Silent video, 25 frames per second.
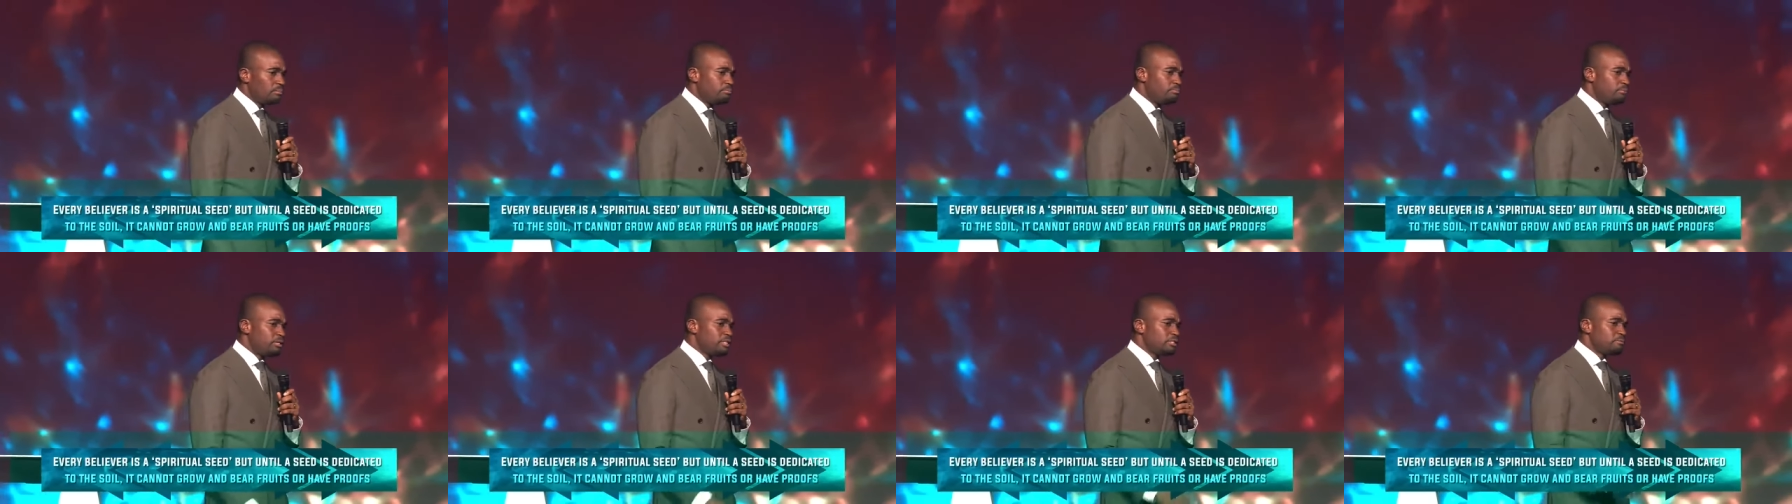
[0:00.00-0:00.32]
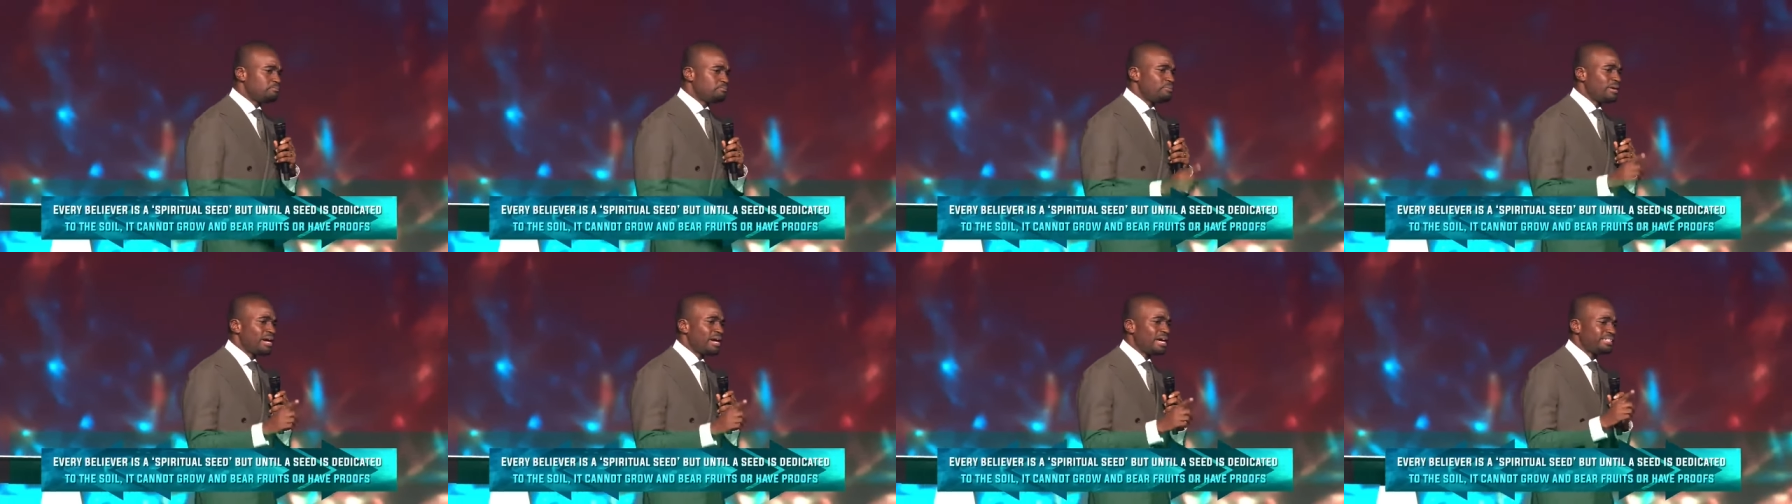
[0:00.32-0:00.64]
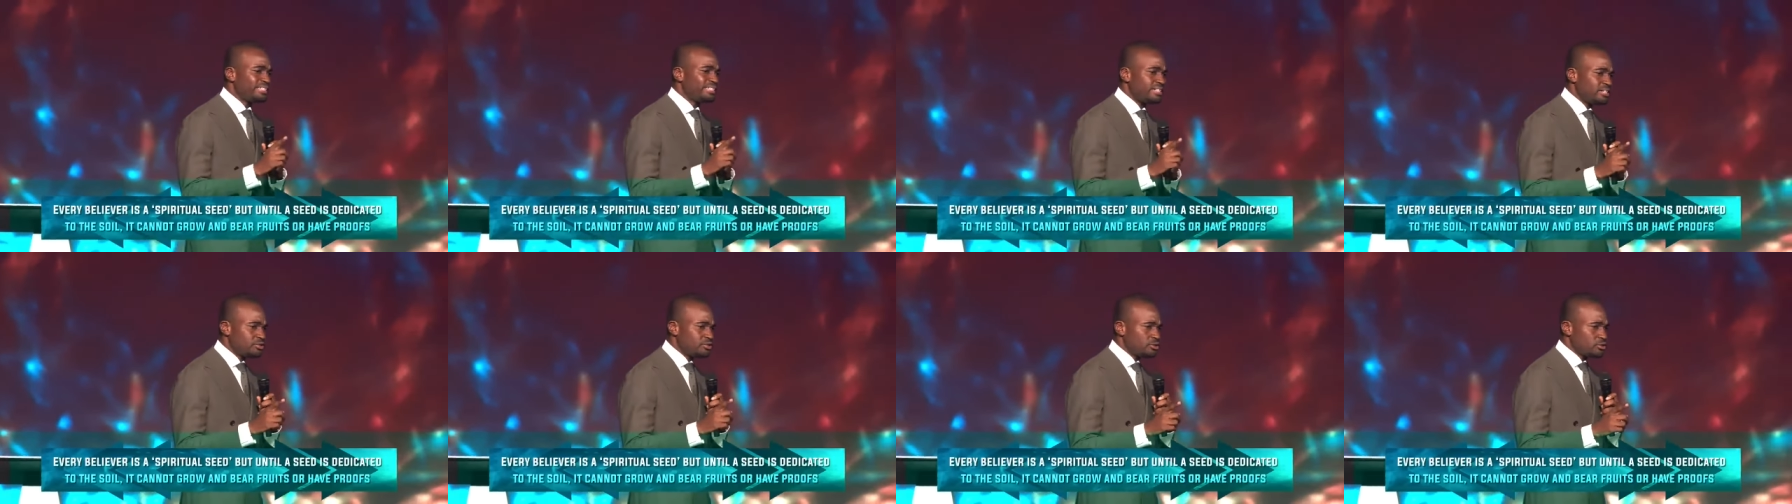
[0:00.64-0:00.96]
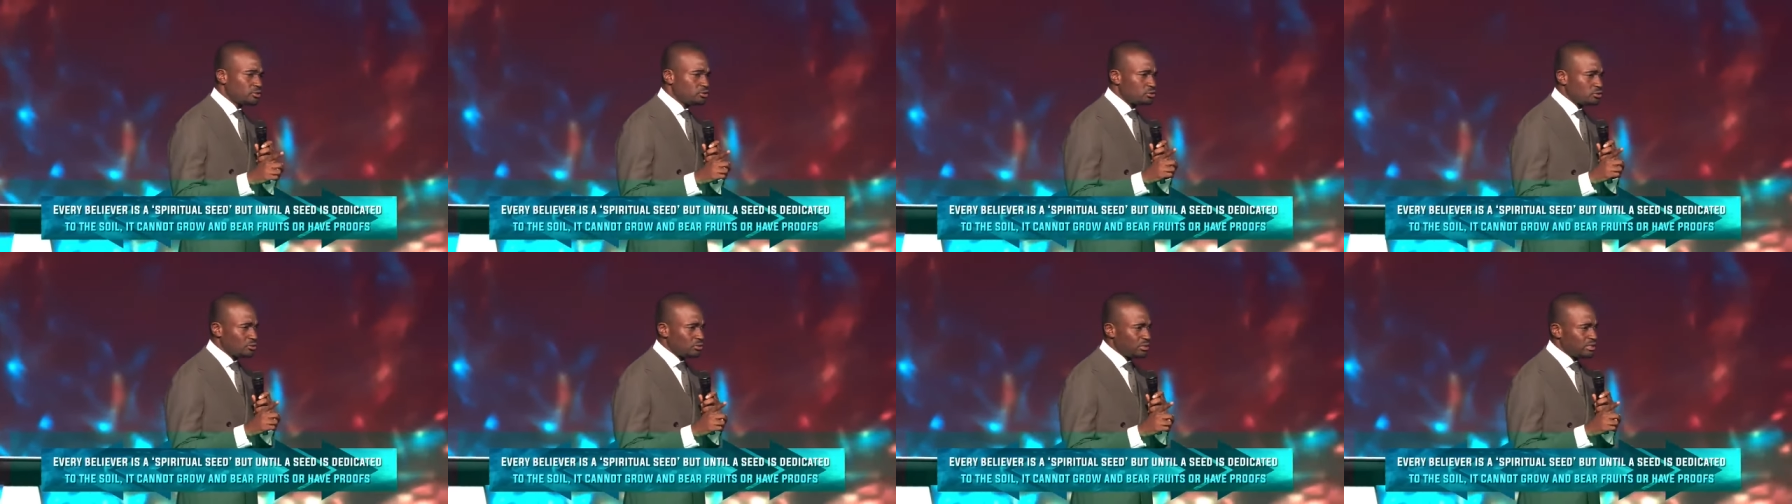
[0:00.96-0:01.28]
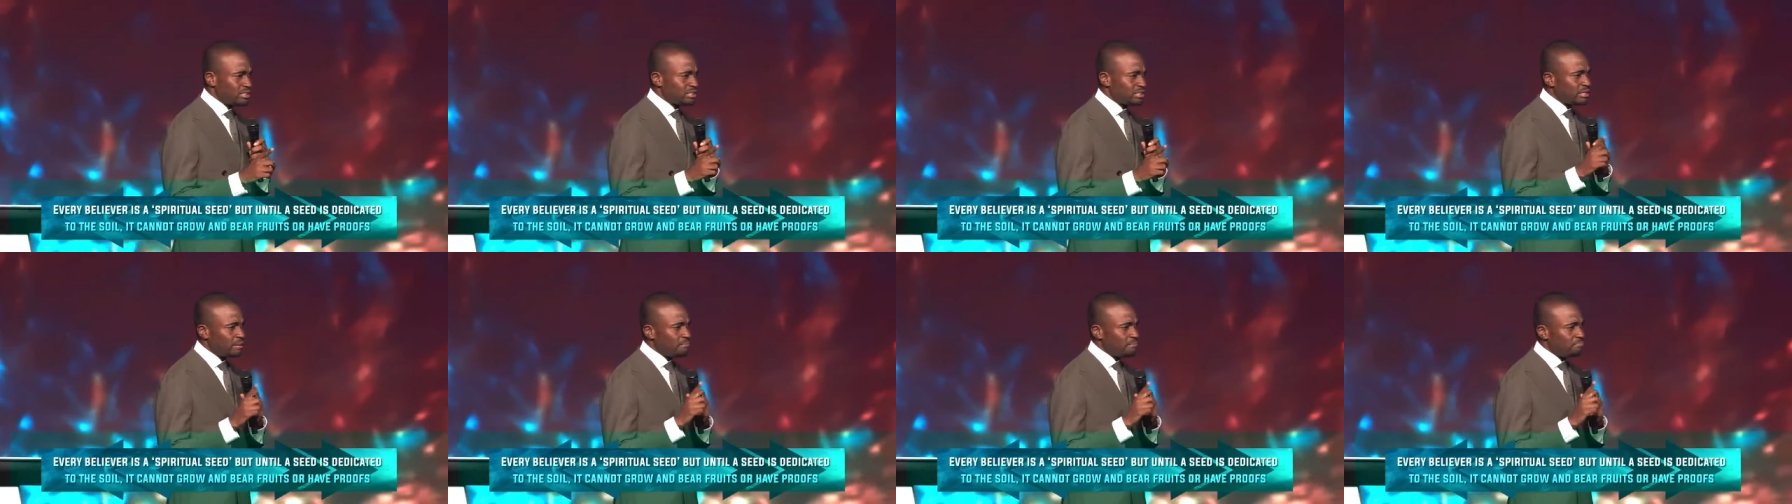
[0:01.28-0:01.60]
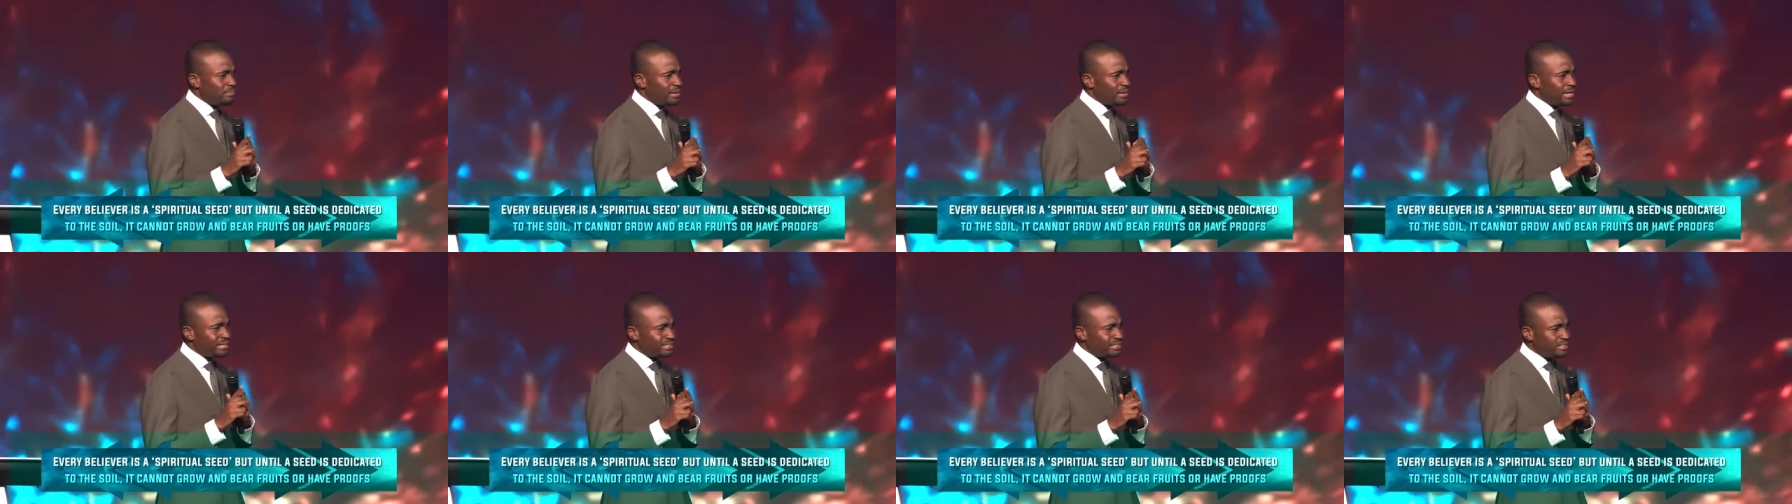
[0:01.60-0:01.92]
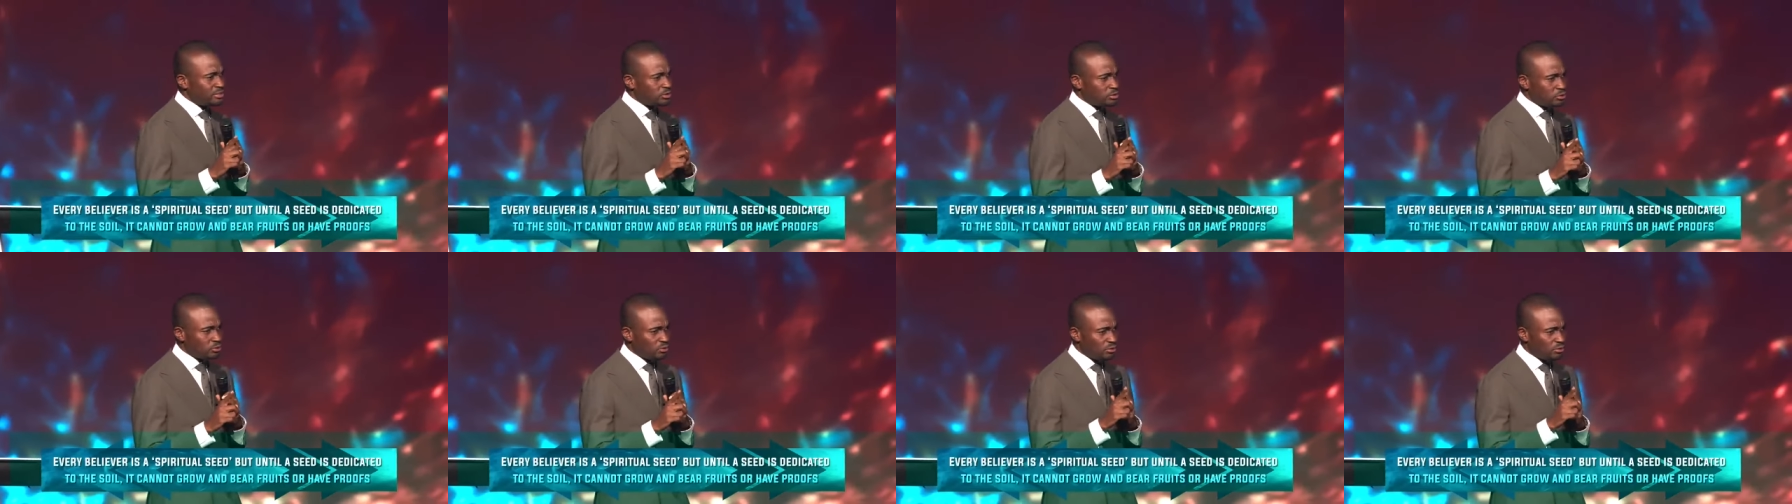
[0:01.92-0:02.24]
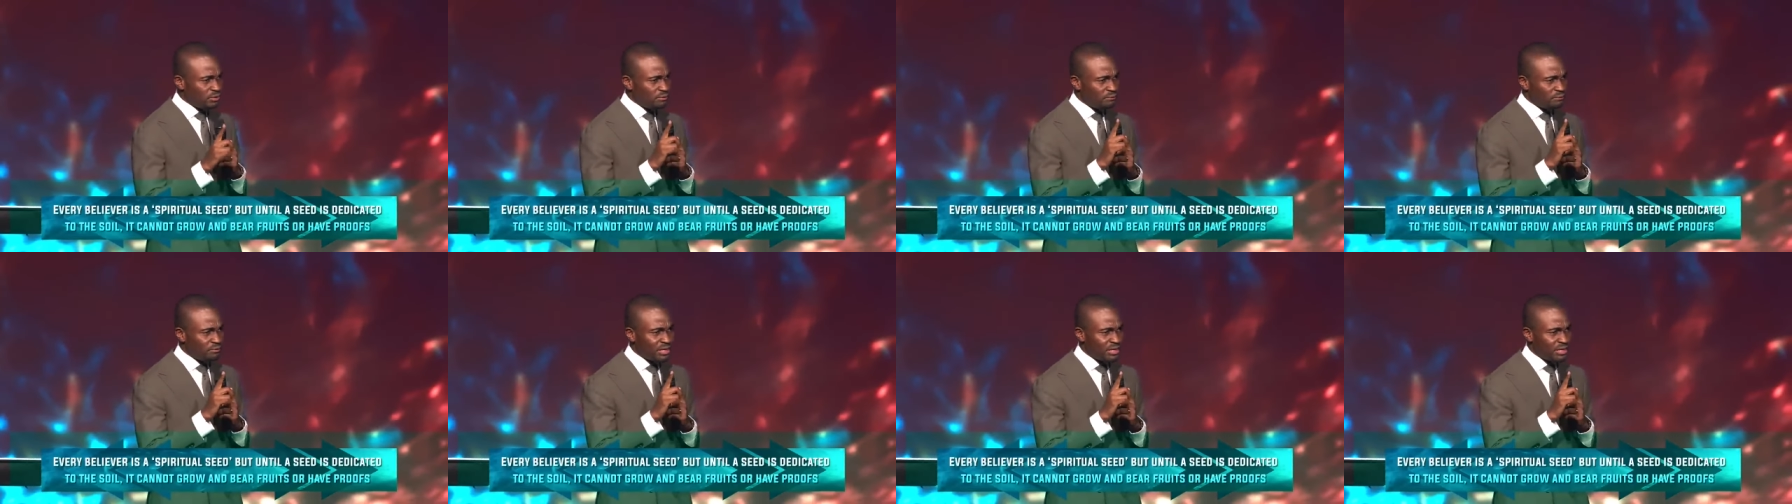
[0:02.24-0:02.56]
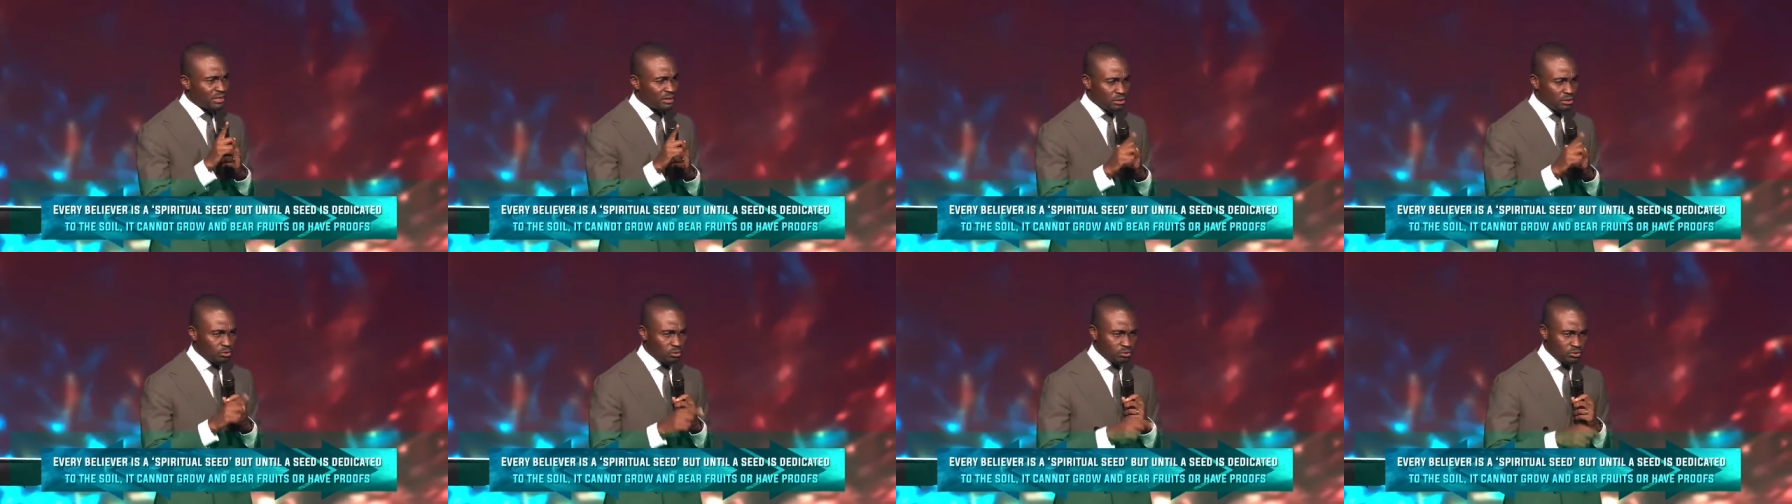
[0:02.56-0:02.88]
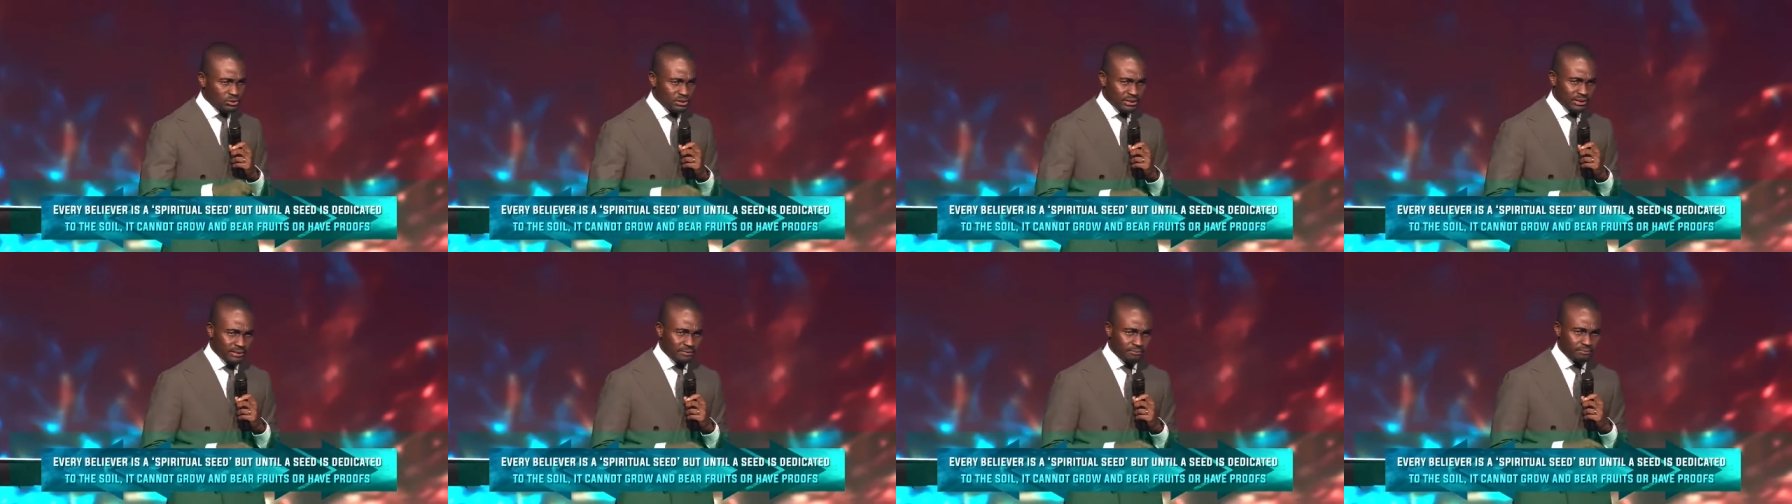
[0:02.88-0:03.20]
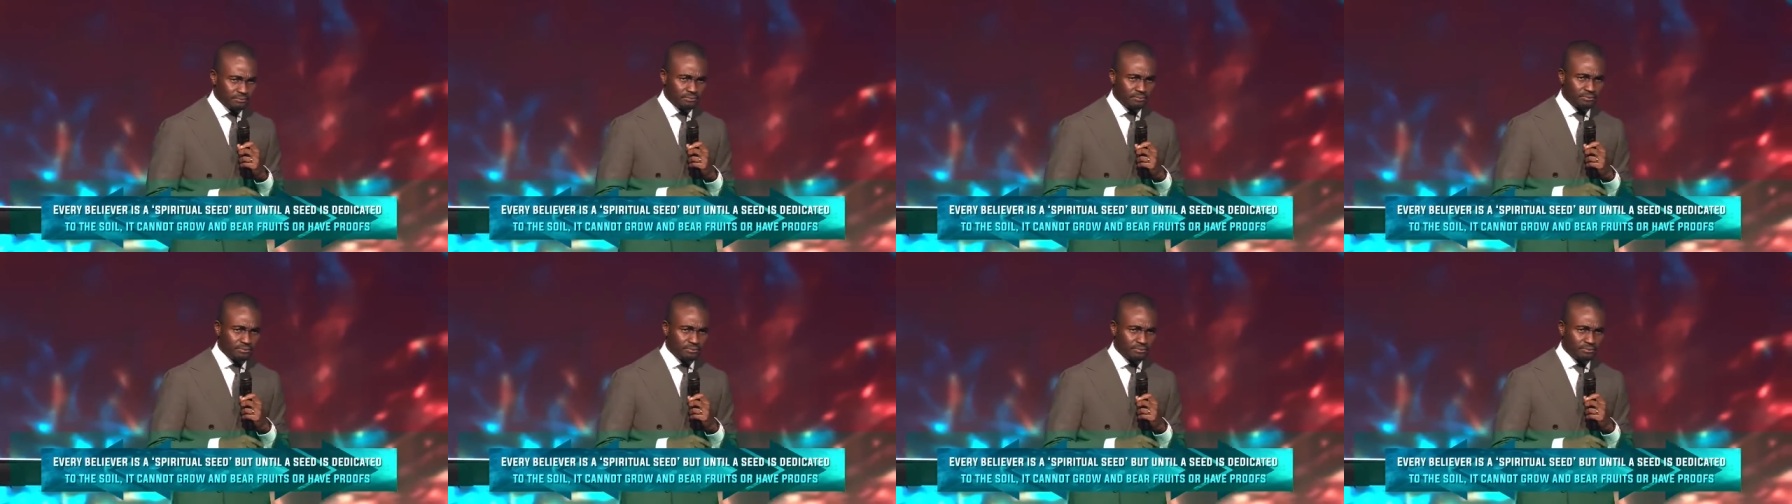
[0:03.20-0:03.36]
Please pay attention to this and pay attention to it very closely.